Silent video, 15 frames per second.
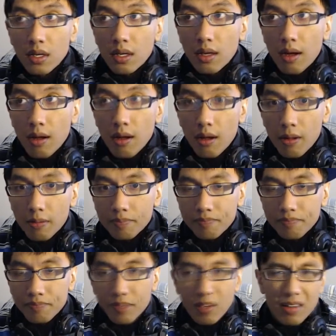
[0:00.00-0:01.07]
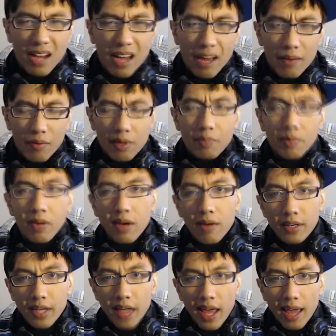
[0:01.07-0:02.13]
or not every week, but every
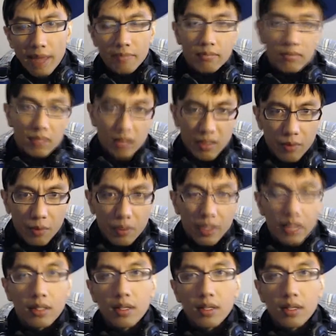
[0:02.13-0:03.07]
day, but every week.